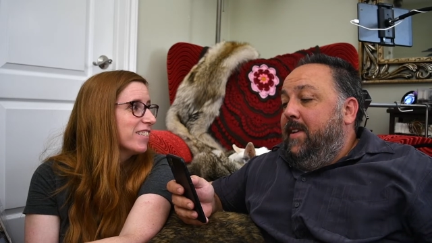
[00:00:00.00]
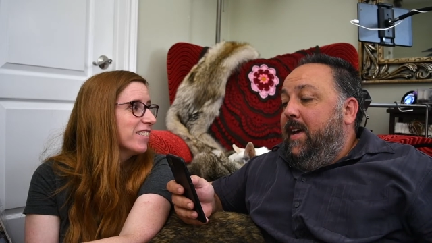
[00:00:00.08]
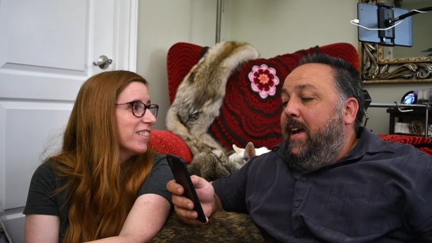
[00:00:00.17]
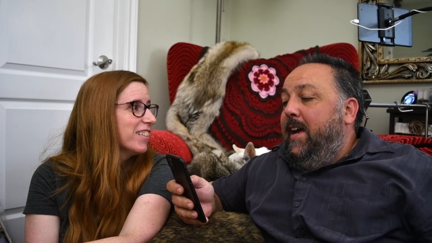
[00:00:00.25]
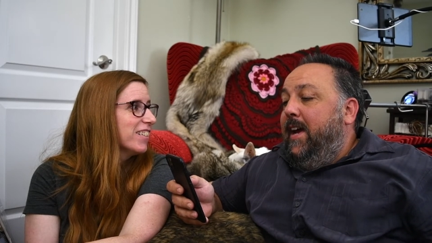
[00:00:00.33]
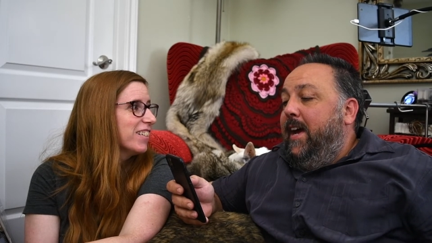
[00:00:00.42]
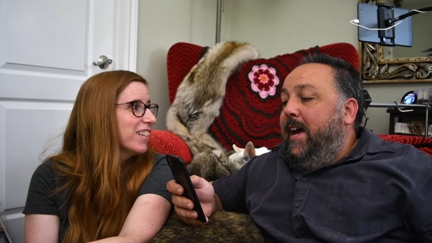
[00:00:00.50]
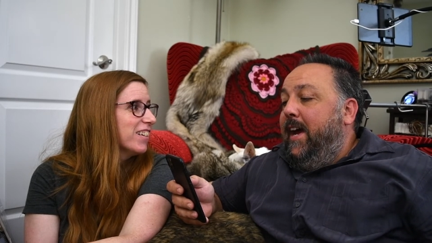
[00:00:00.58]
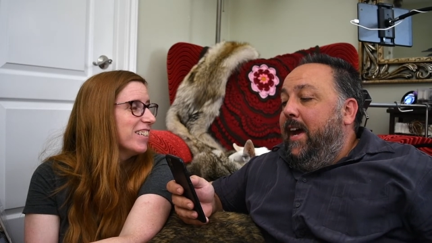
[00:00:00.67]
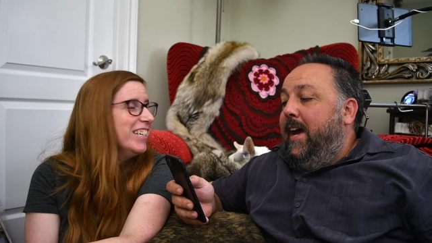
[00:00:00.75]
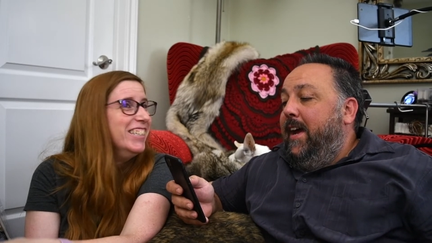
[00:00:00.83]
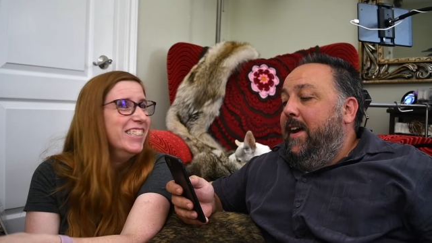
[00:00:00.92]

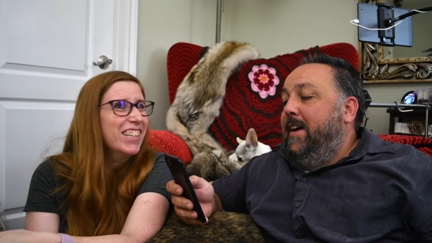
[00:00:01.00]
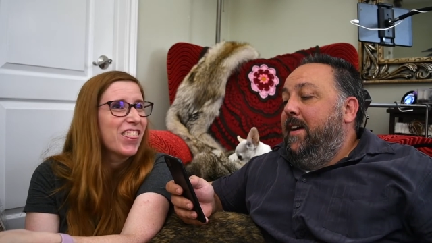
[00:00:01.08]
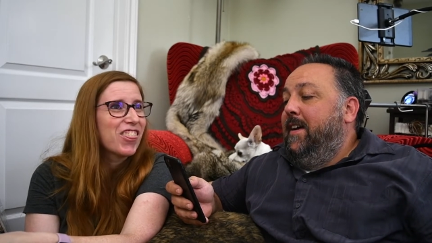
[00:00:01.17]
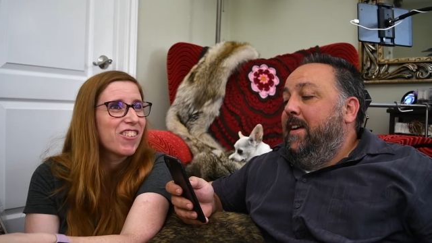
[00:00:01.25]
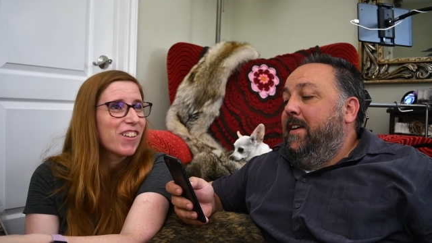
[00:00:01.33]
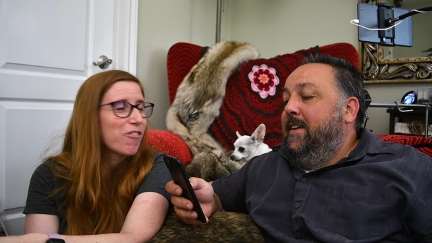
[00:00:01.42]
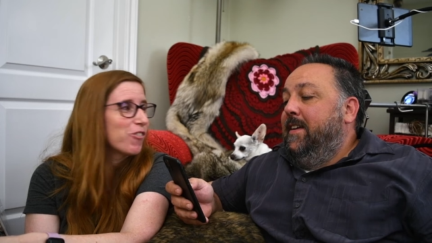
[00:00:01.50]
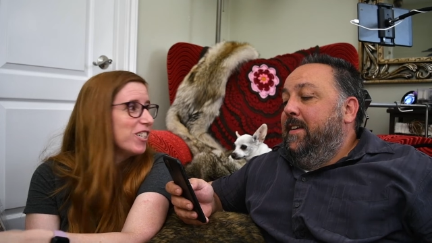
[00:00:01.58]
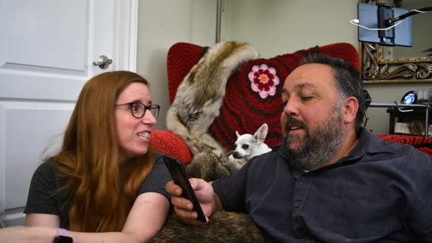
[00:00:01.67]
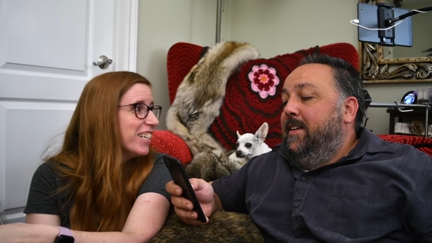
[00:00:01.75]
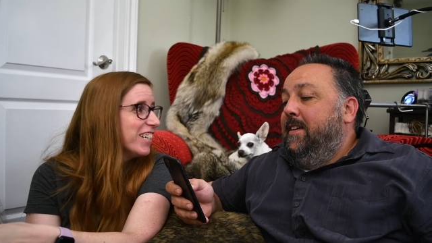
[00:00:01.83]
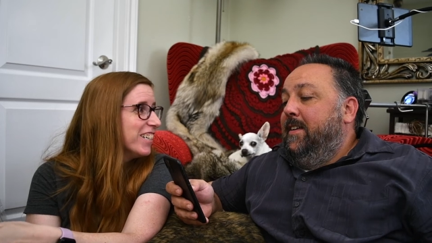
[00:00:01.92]
Speaker 1: Eh.
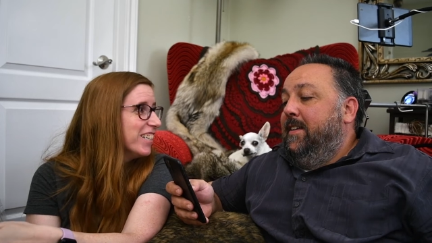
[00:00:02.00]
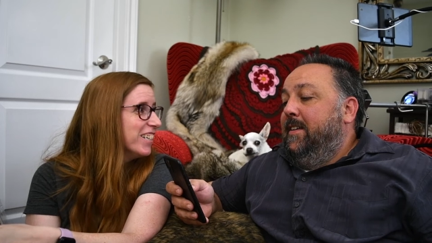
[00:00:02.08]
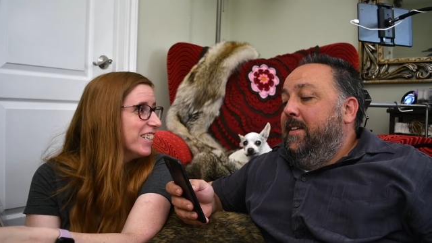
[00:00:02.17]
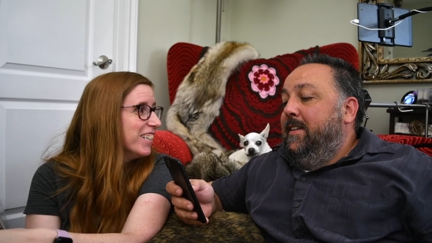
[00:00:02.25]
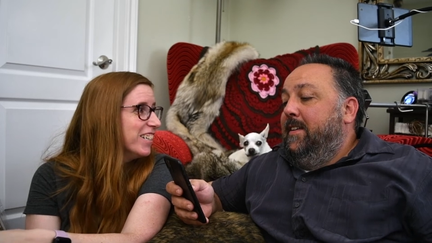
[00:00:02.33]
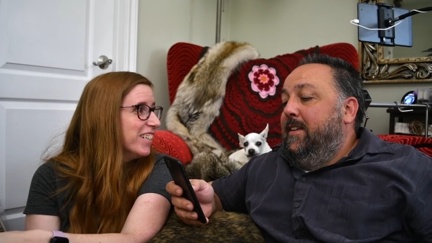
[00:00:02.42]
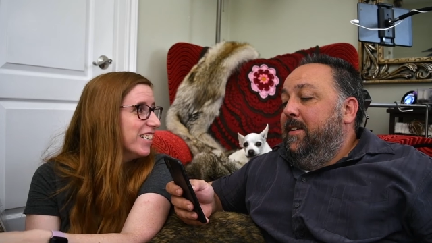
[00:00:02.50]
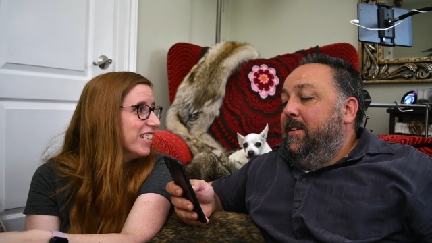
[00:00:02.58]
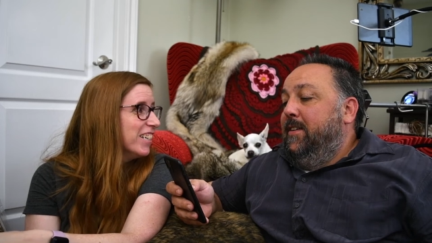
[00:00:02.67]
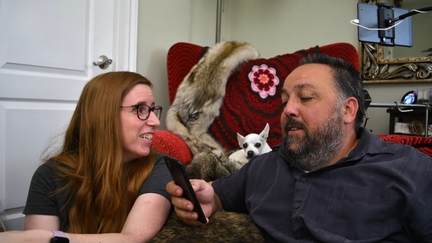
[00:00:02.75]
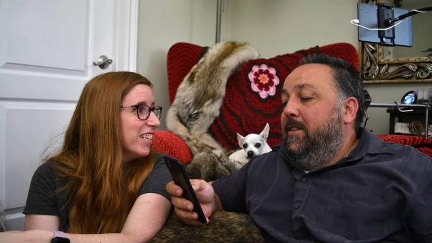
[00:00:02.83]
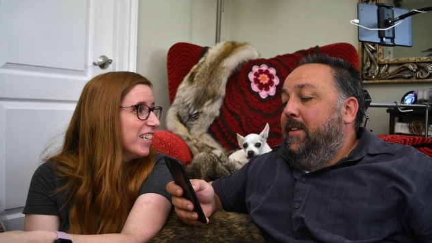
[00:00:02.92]
340.
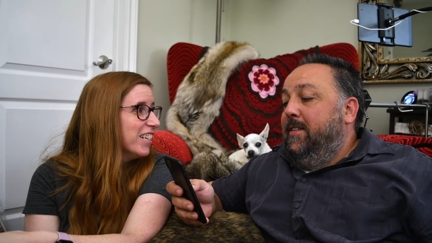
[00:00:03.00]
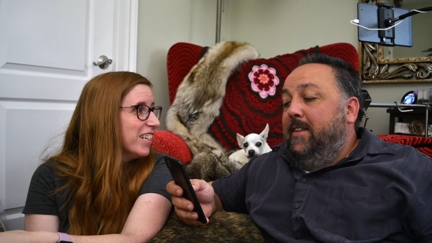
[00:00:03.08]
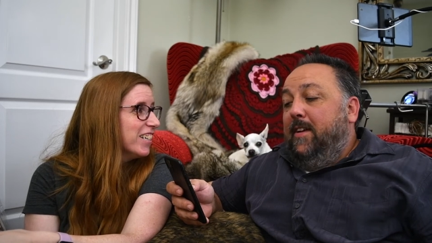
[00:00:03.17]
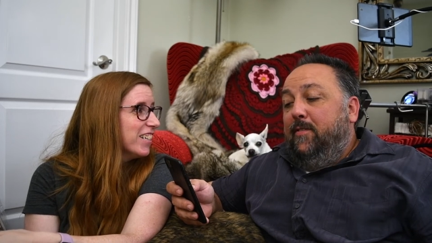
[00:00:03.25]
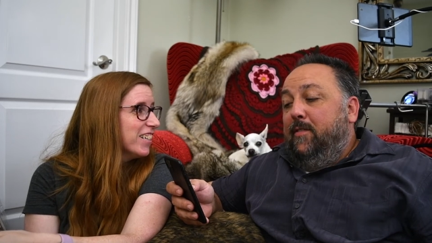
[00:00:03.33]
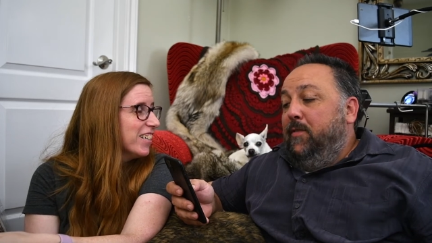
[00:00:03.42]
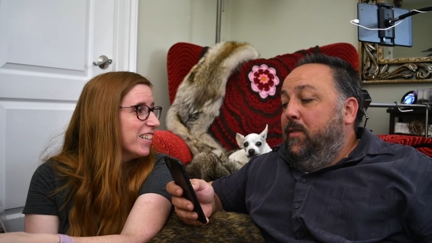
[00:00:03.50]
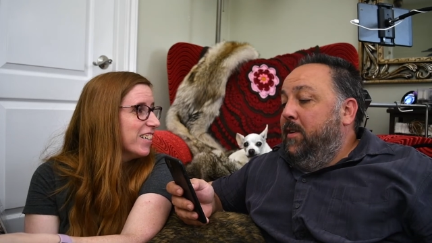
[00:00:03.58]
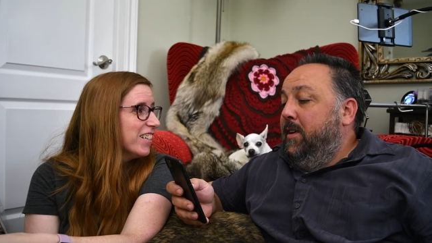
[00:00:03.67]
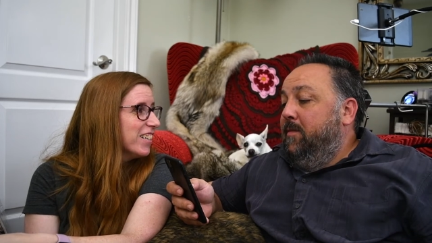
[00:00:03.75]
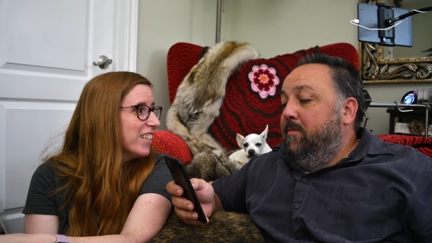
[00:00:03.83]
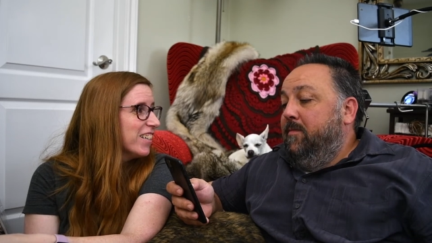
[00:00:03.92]
Speaker 2: It's not 340.
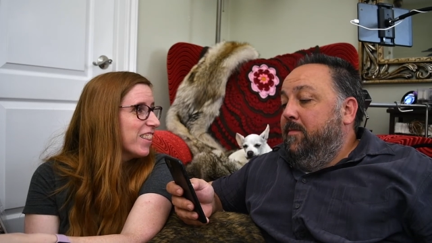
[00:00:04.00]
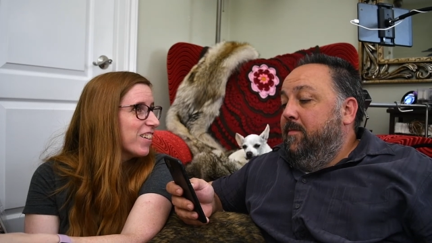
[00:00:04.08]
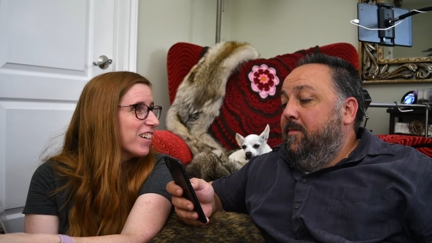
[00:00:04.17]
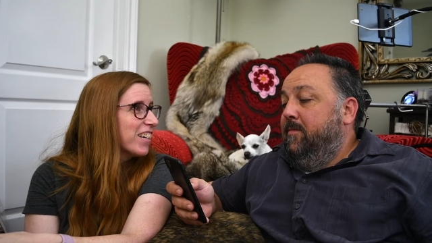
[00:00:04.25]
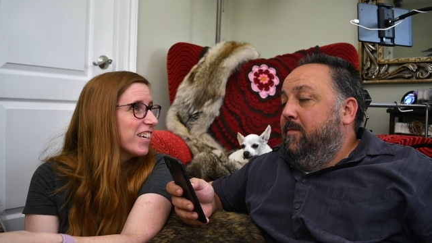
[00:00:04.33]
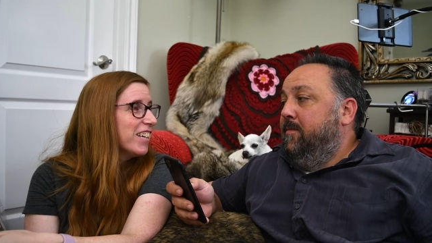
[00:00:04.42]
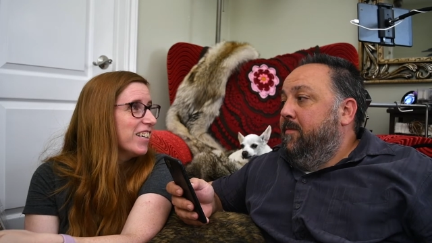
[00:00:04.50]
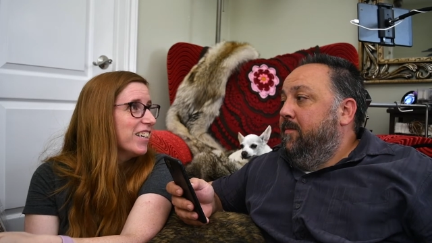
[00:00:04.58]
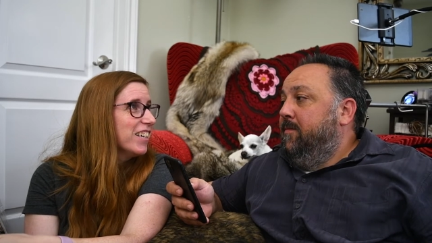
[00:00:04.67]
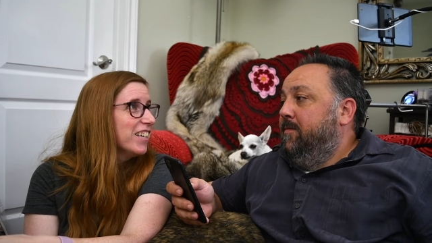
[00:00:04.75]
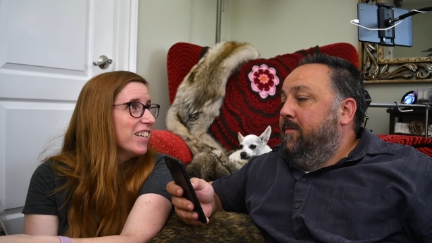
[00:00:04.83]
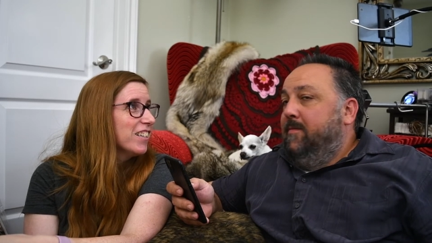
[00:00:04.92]
Mm-mm.
Speaker 1: 3,
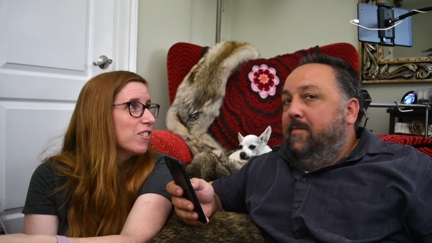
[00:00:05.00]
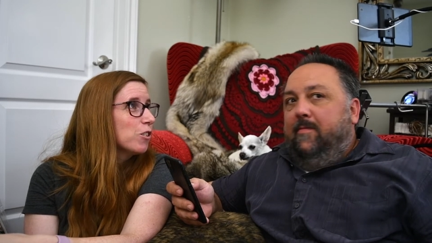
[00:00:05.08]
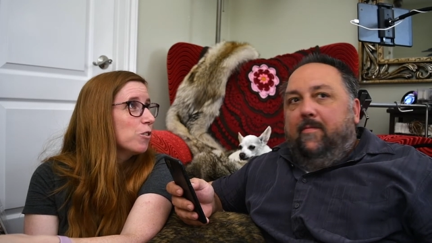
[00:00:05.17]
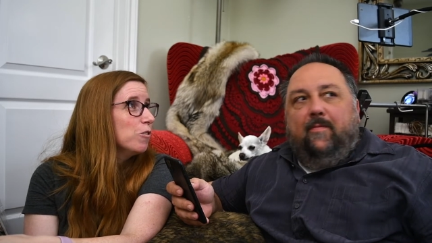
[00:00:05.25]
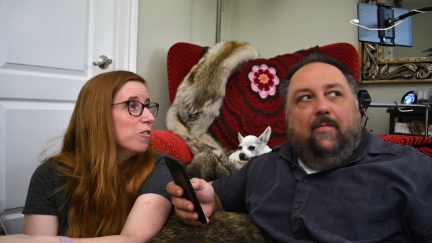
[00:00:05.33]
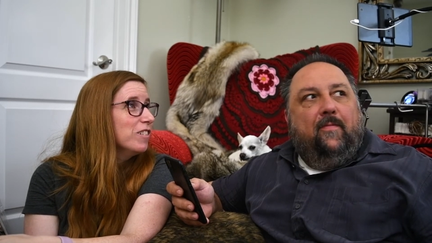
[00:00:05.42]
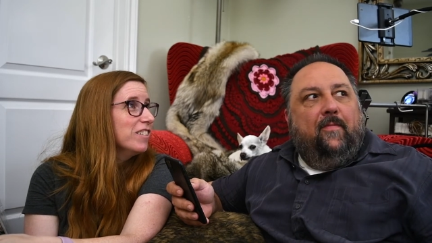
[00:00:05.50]
2,